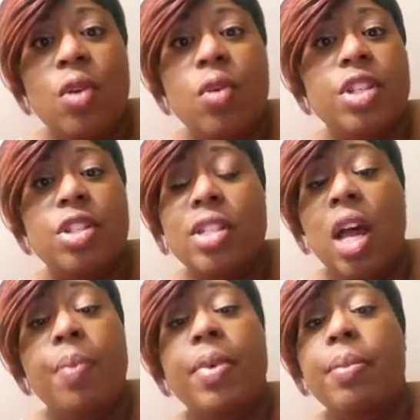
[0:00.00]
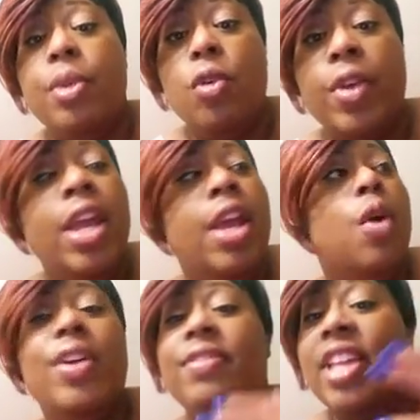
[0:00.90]
who can just up and move
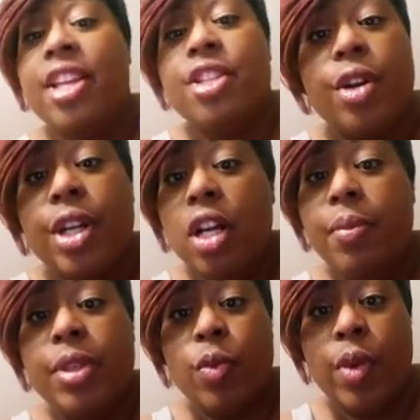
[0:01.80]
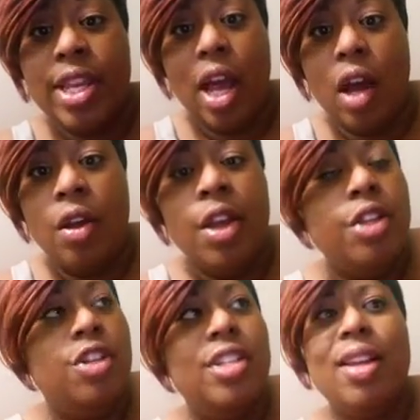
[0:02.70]
when things are good between y'all?
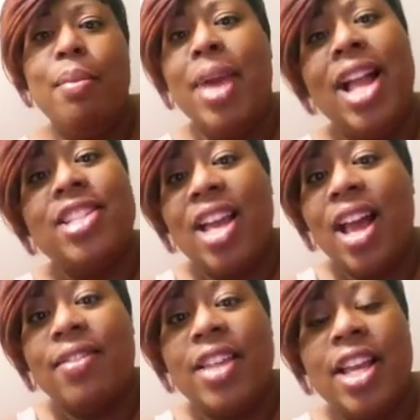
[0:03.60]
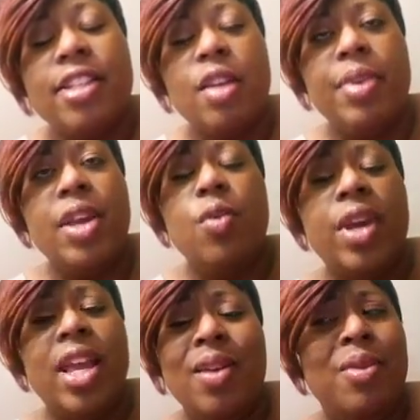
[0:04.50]
Just imagine how things could be
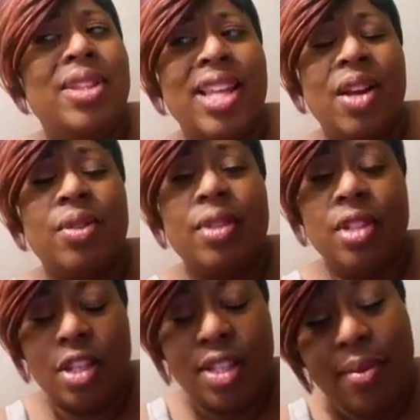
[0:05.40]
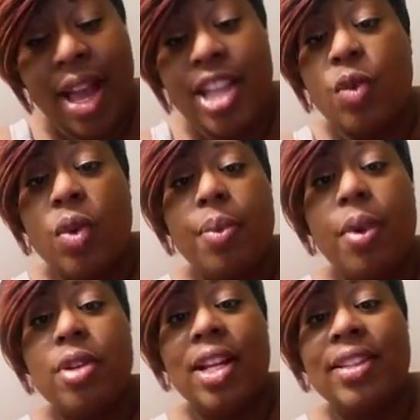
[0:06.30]
when things, just imagine what a
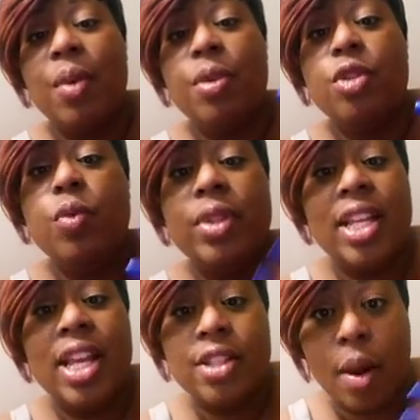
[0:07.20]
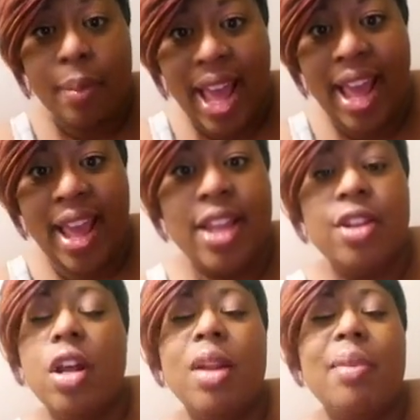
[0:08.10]
person like that would do when things are bad, you
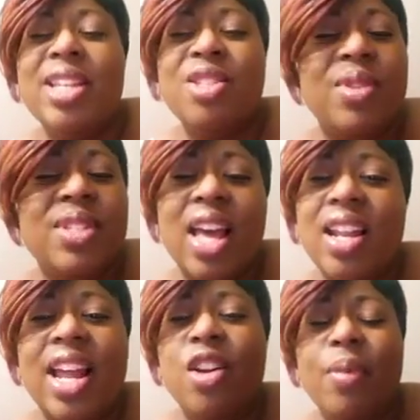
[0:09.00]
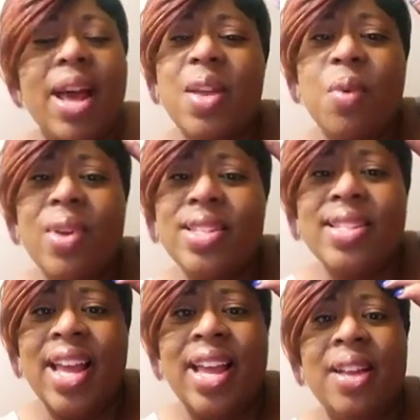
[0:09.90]
know what I mean? So it's kind of like nobody wants
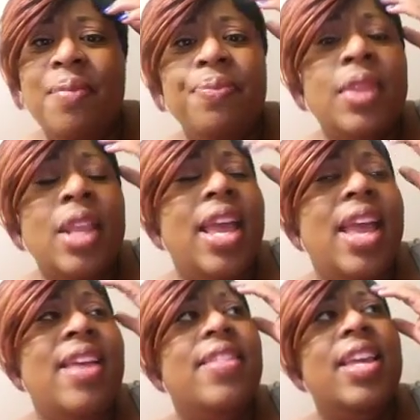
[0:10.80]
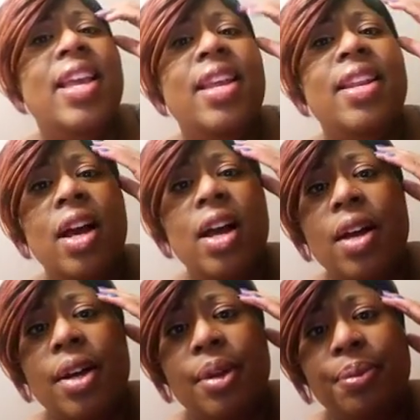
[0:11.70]
that. And
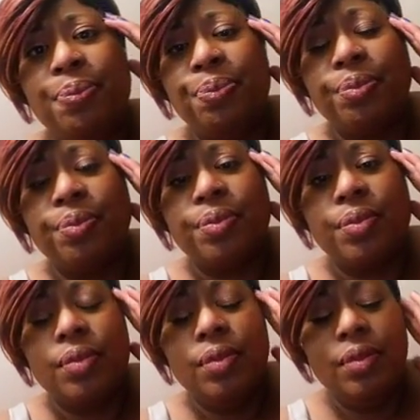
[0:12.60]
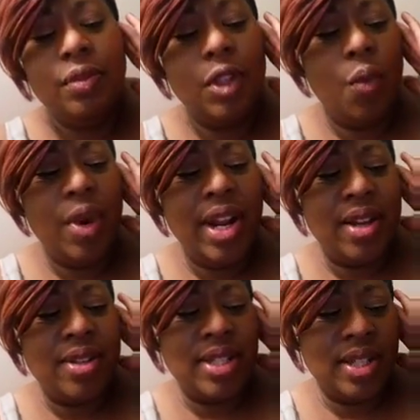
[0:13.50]
then what
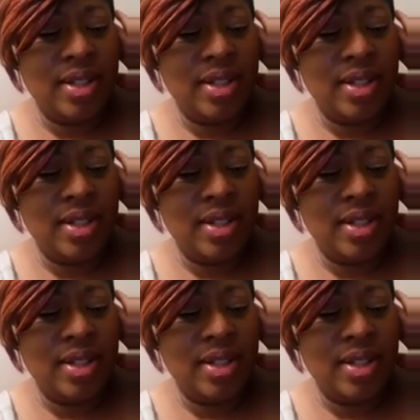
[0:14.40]
else?